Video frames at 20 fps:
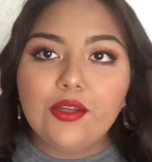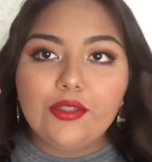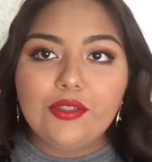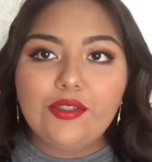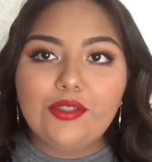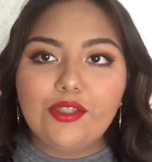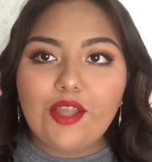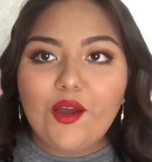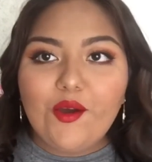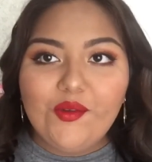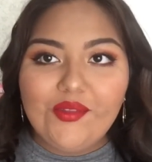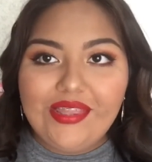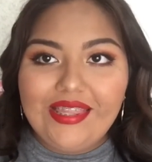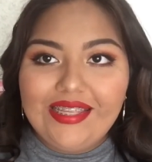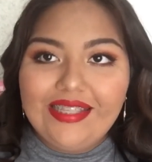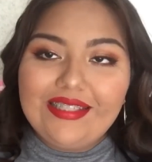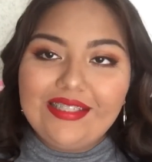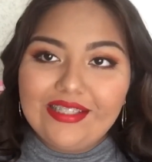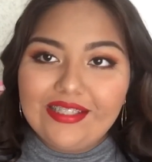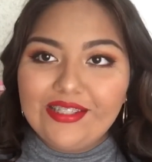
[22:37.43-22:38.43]
So
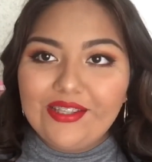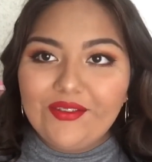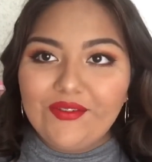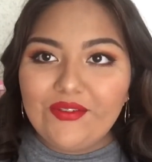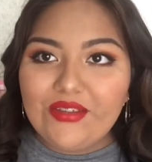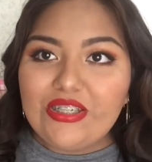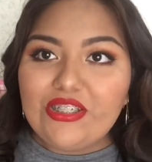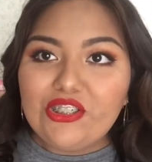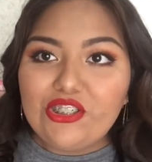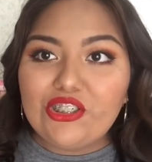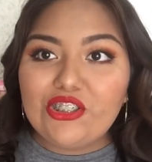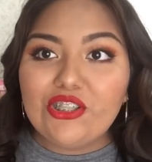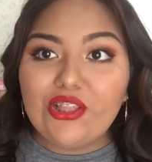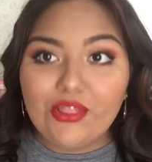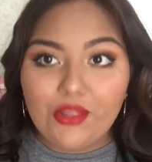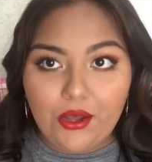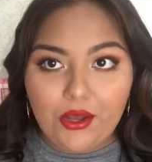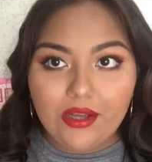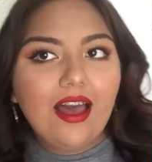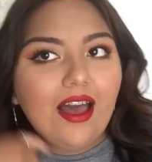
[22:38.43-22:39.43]
this is the finished
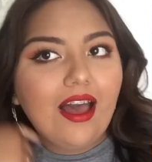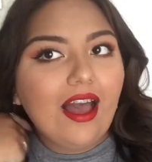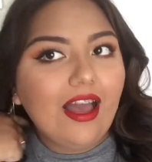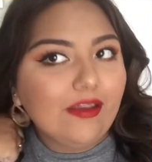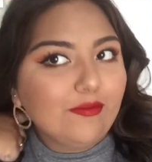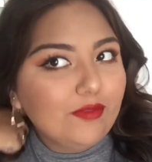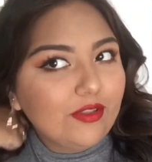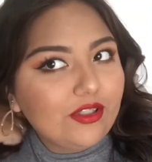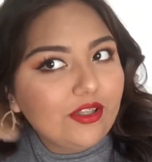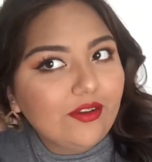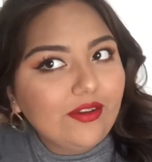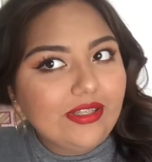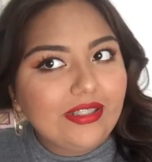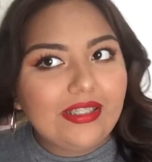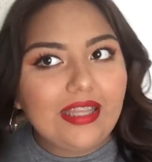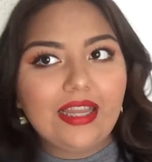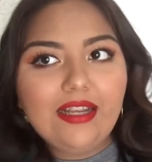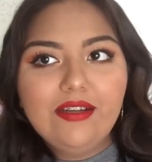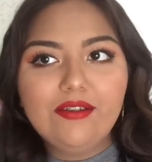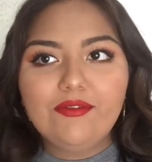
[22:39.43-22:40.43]
look. I'm so
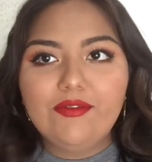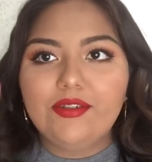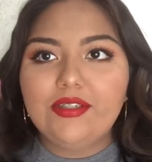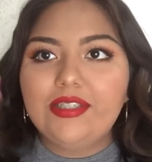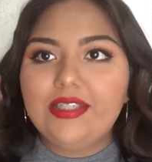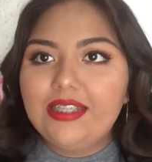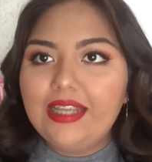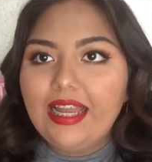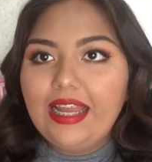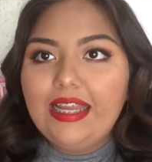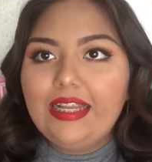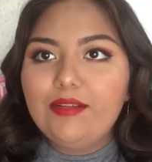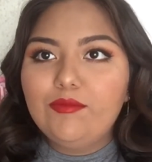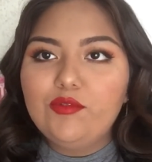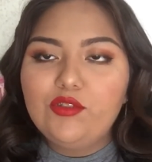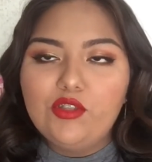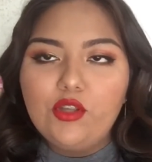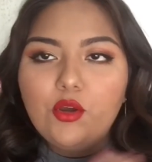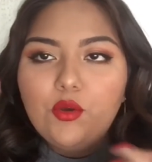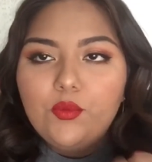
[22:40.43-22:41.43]
excited for tonight. I'm
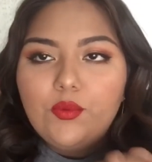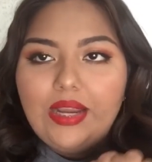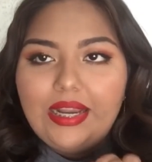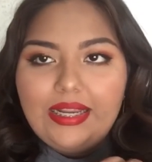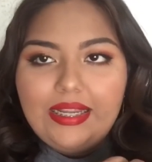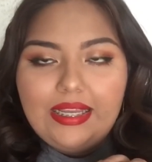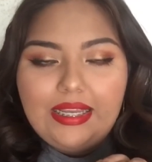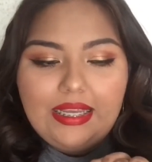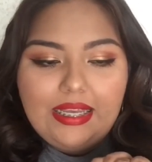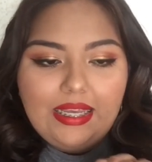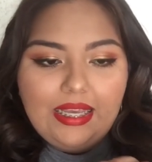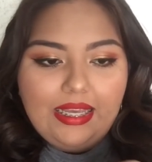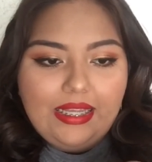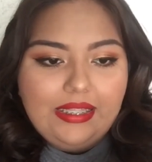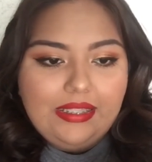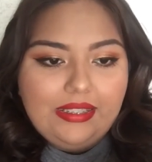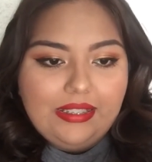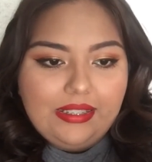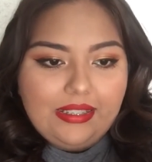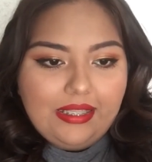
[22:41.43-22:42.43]
so ready.
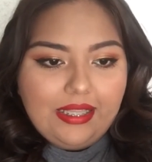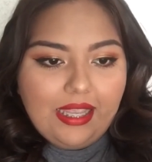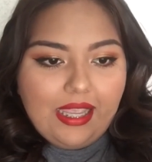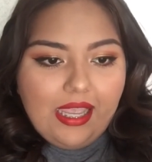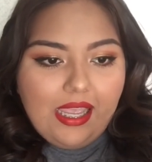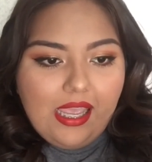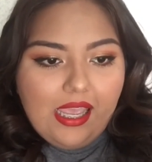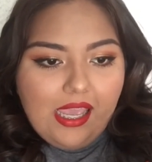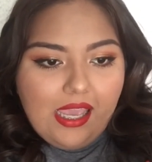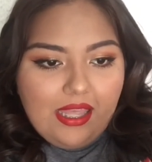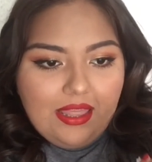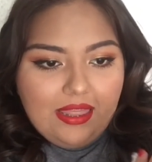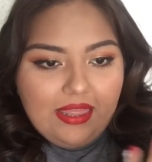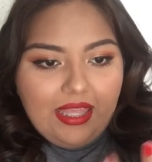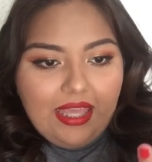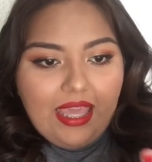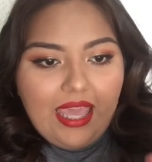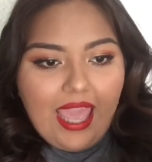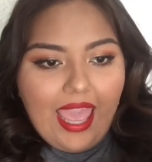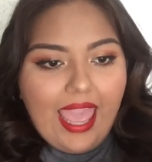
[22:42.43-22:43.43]
It's
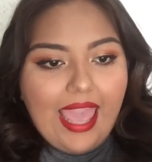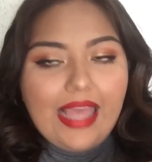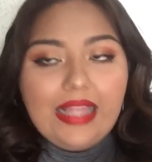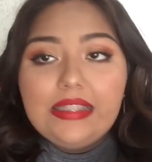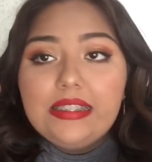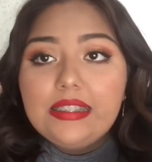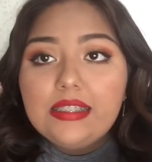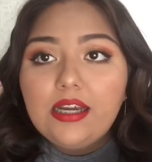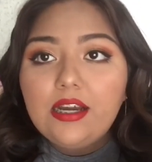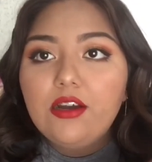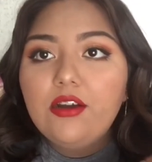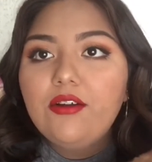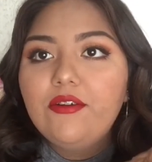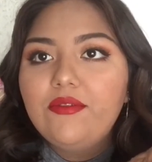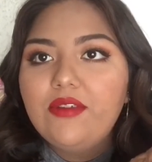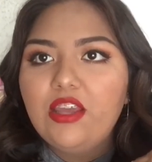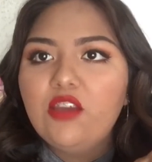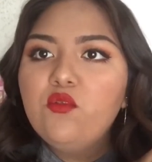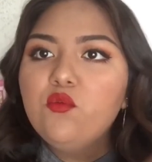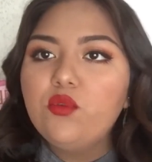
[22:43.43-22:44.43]
the end
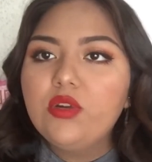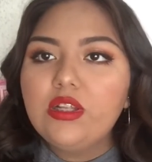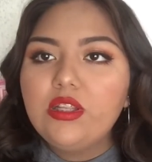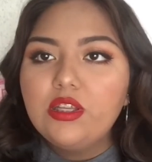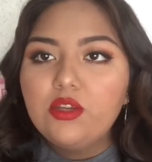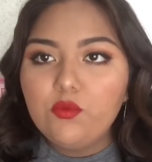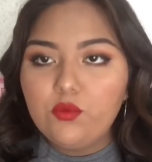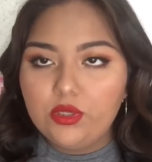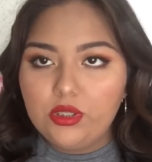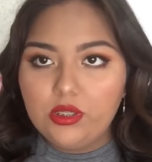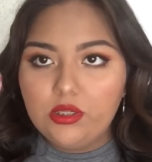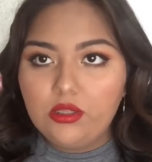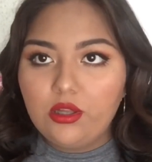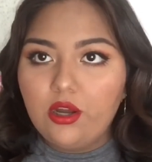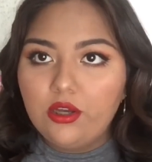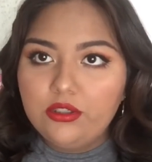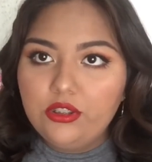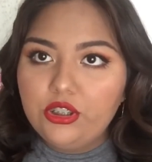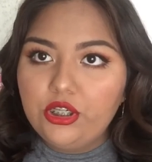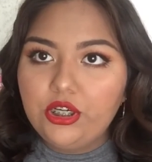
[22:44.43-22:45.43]
of a really
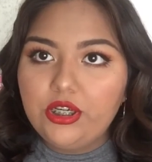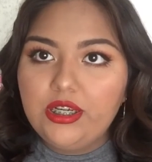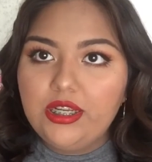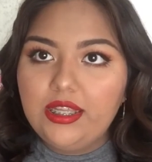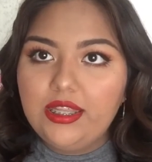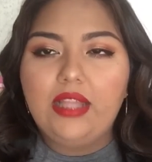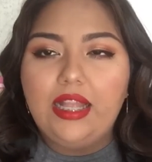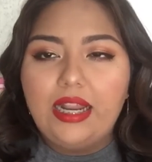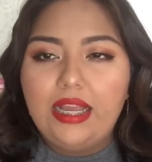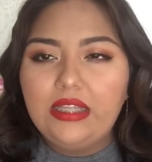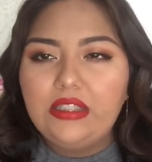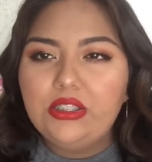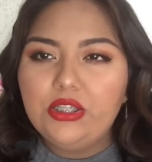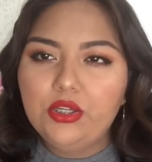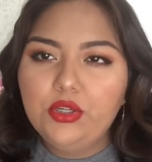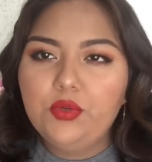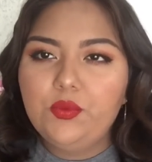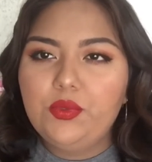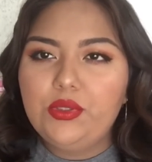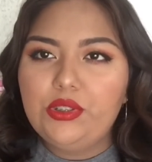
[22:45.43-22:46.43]
long journey that I
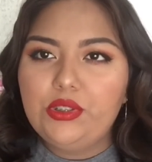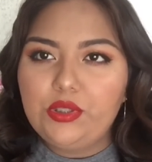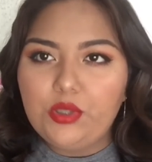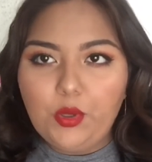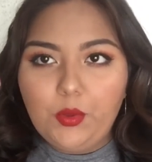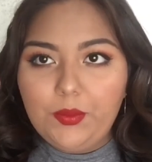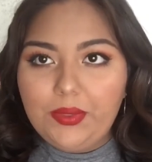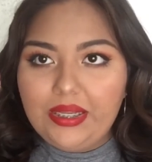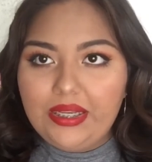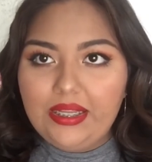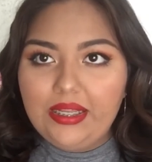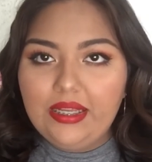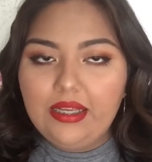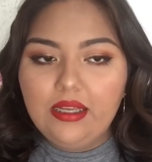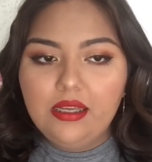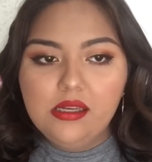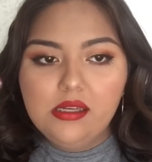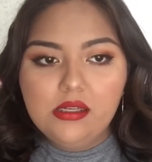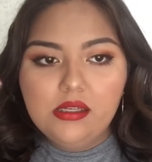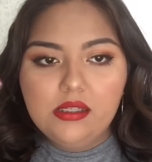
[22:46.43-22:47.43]
took with so many
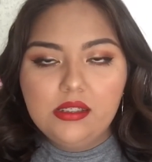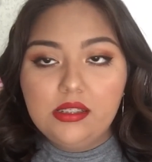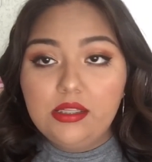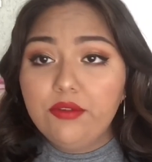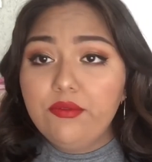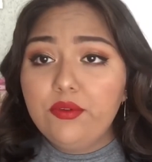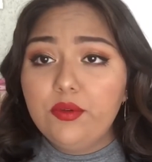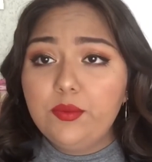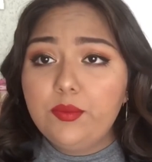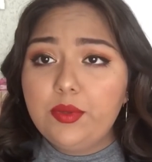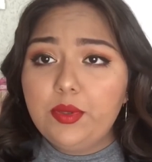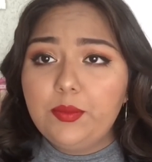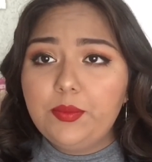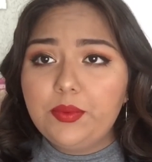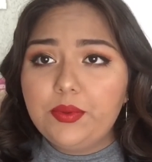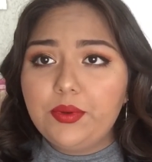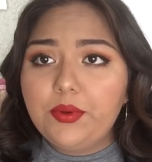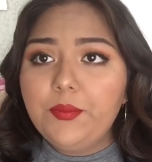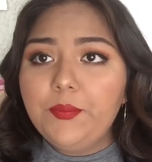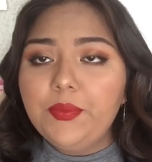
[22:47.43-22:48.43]
different
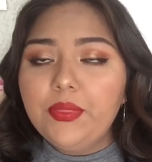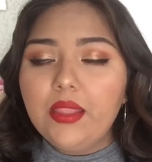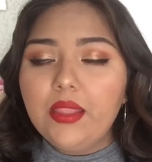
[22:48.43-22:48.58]
people.